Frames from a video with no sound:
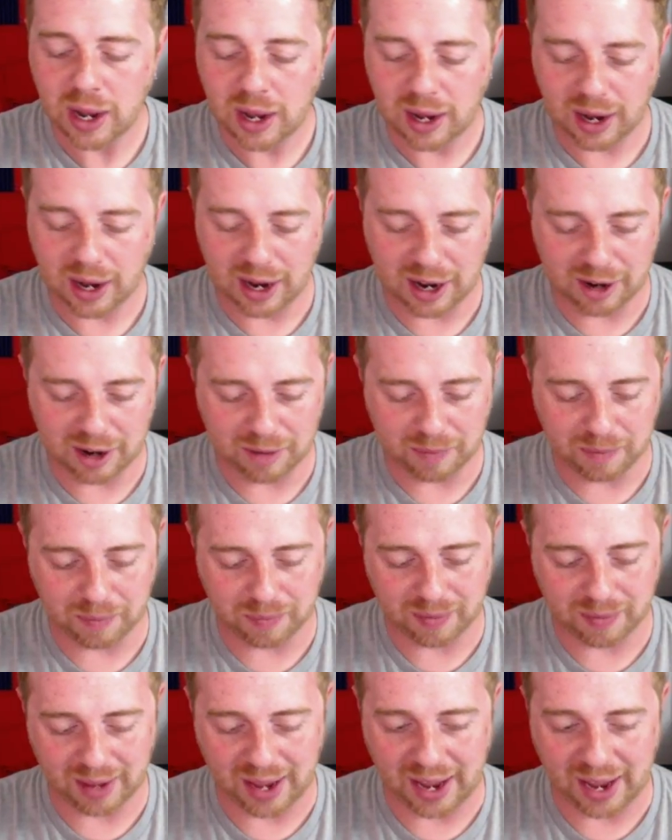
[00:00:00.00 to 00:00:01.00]
And
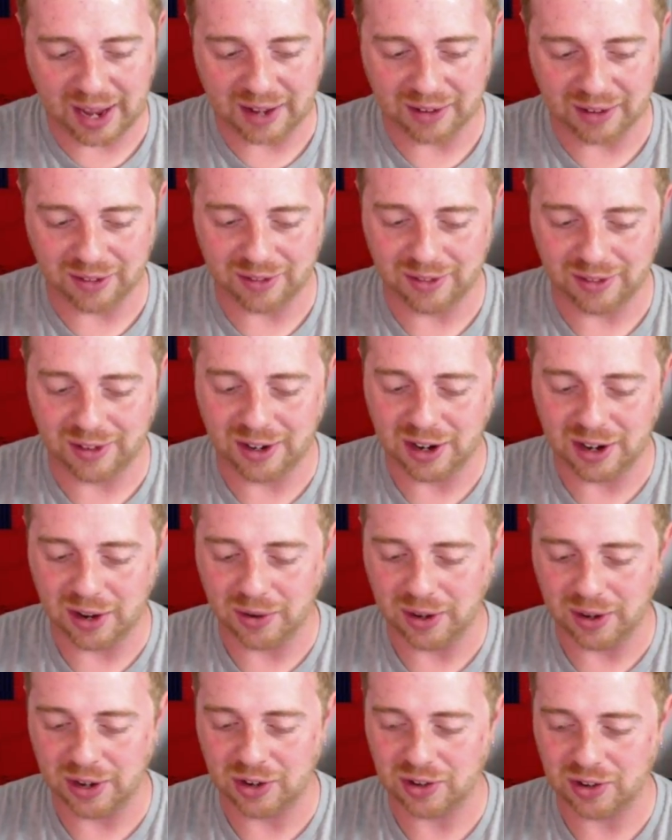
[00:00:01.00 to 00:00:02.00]

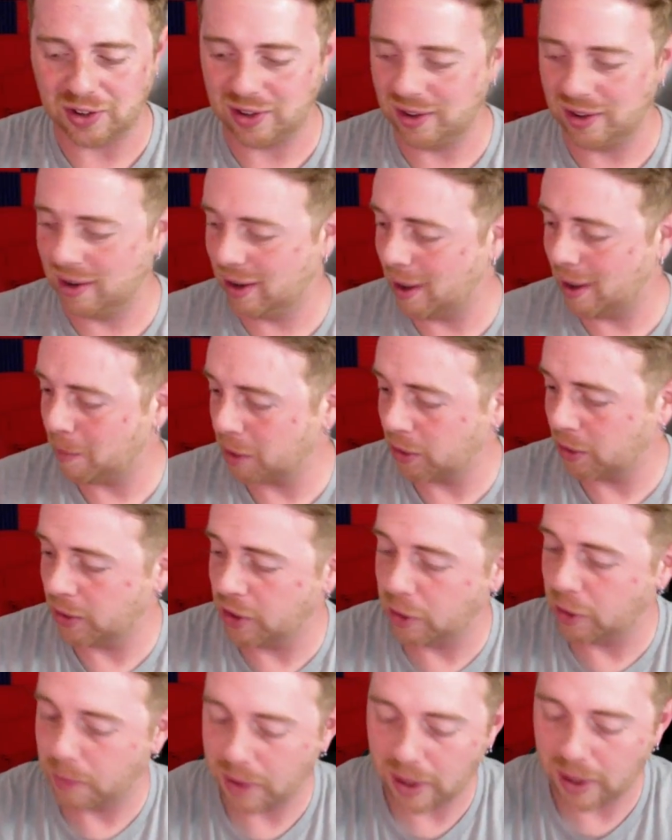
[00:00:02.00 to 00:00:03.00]
it just, I'm gonna go ahead
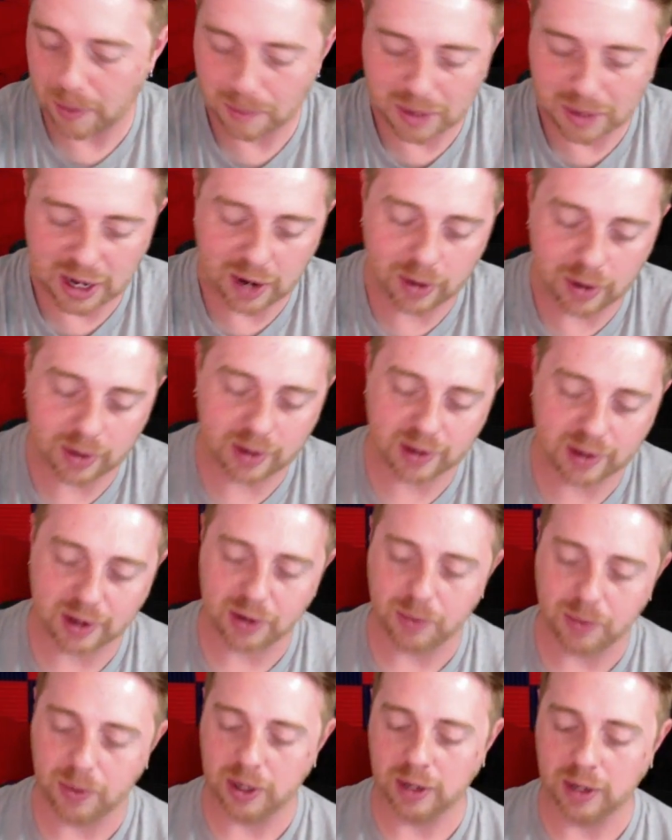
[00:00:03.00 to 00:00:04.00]
and open it up now because I
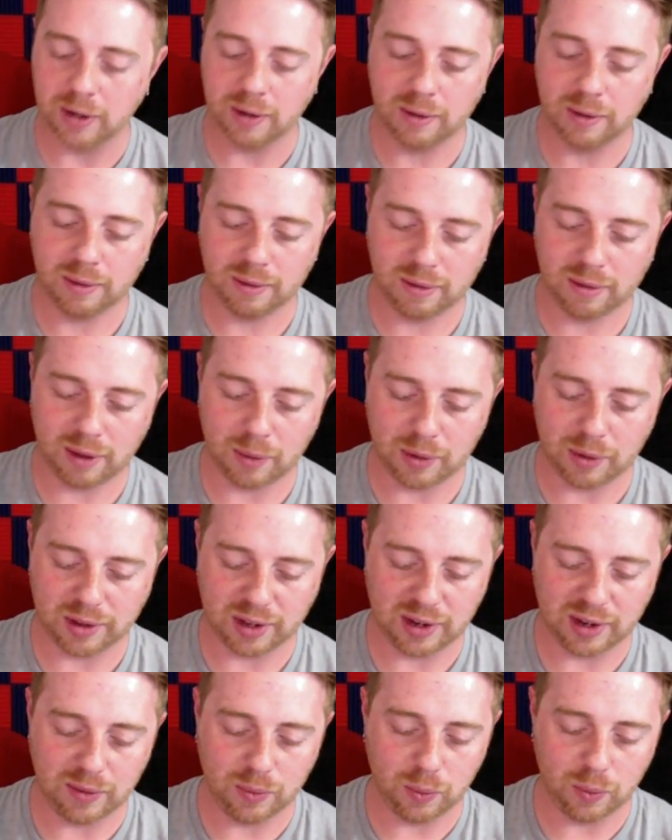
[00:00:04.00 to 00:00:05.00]
want to
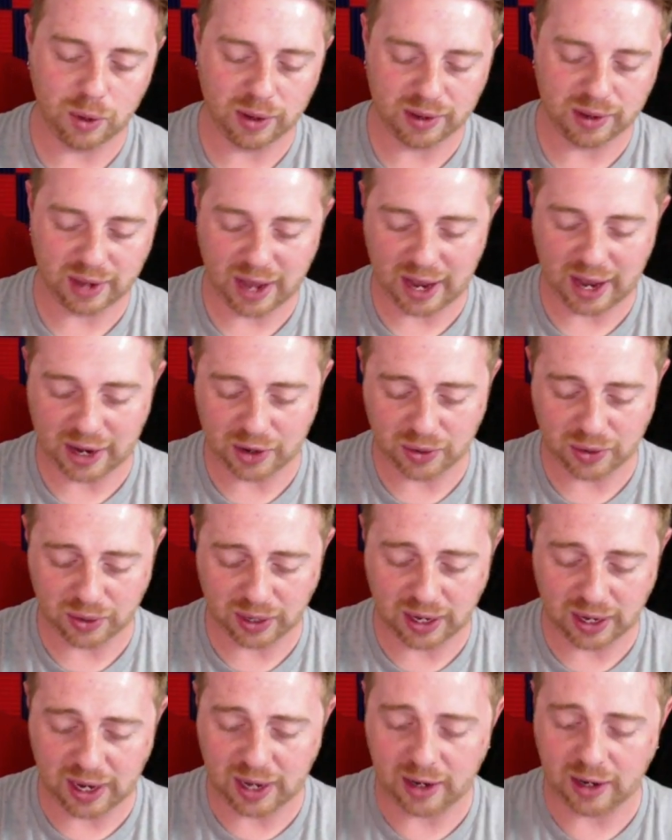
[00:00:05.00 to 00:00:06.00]
see what's
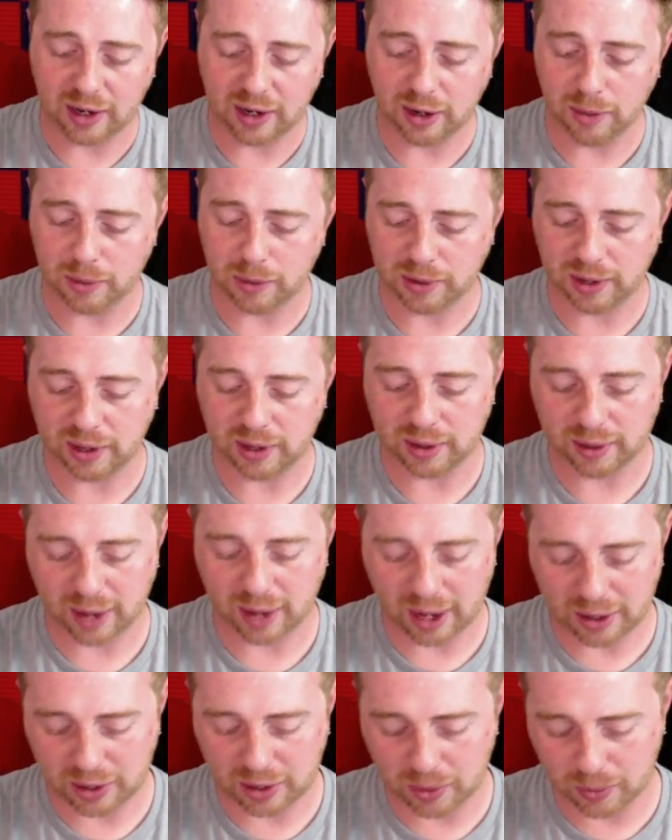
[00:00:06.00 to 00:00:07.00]
actually in here because
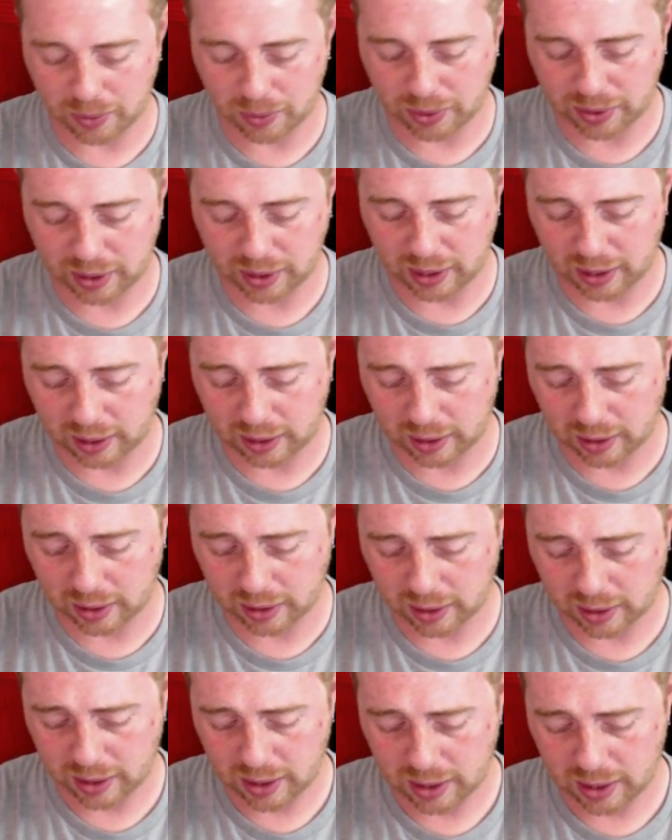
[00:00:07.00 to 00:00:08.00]
I don't
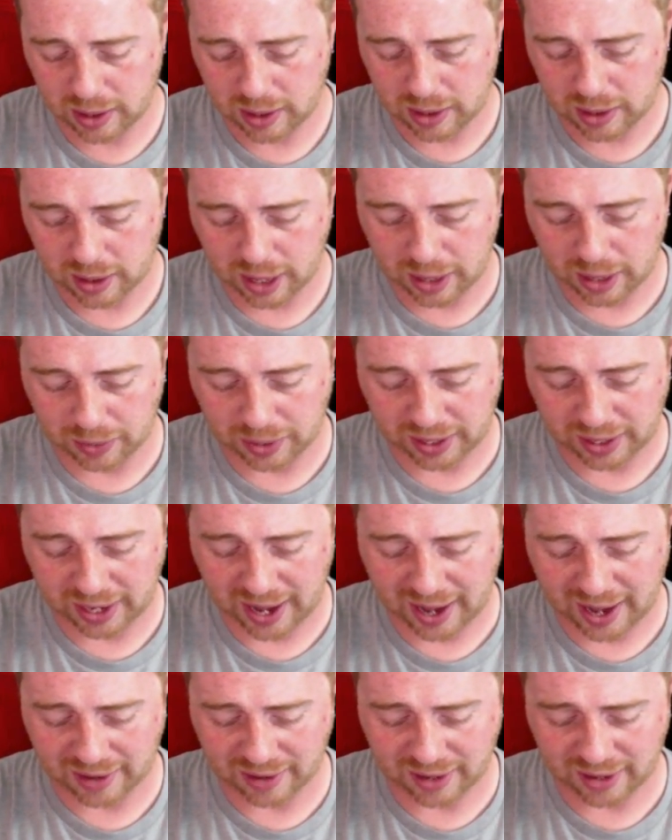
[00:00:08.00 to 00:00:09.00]
think it
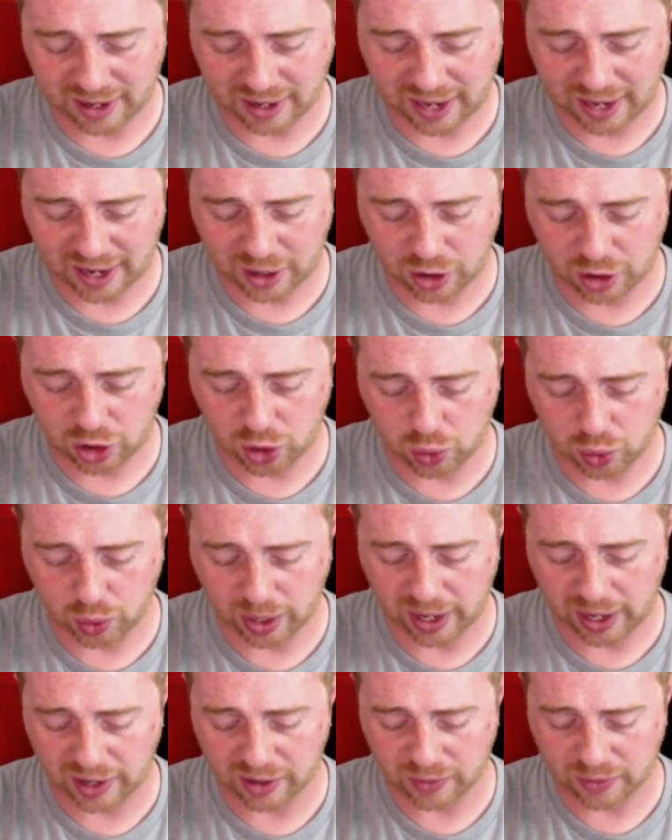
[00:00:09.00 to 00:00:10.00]
has a dedicated jewel
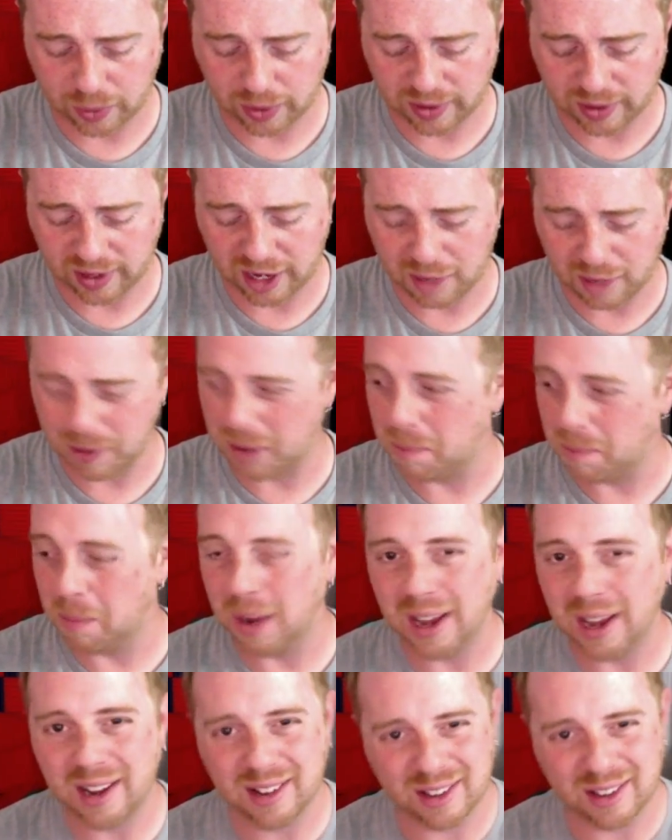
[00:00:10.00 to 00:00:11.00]
case for the CD, but it
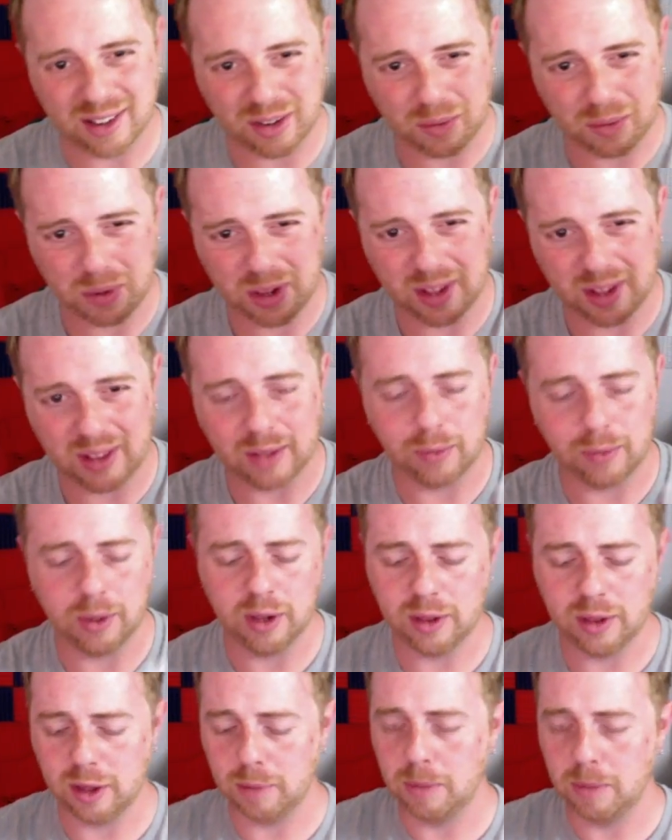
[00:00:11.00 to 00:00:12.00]
might because this is a really,
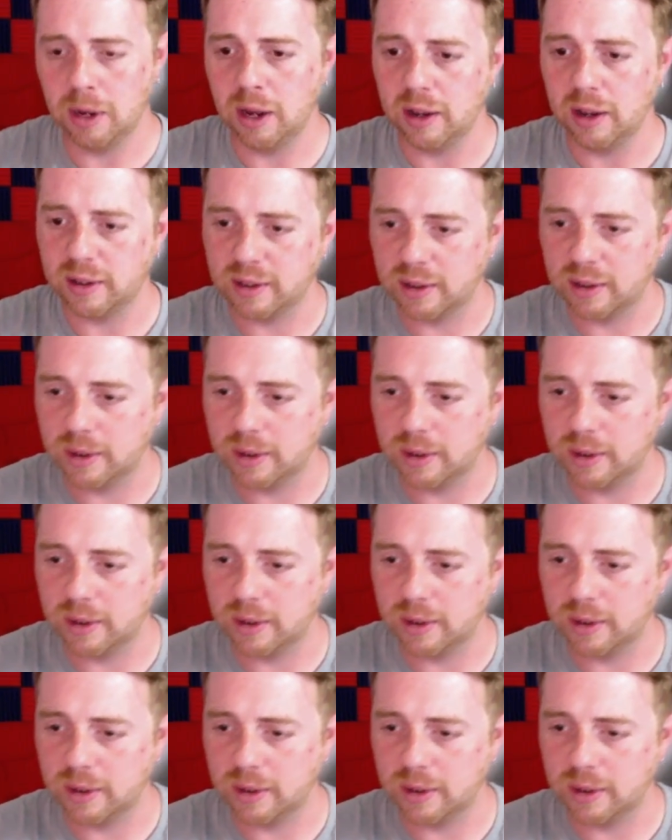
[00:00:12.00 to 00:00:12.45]
really thick box.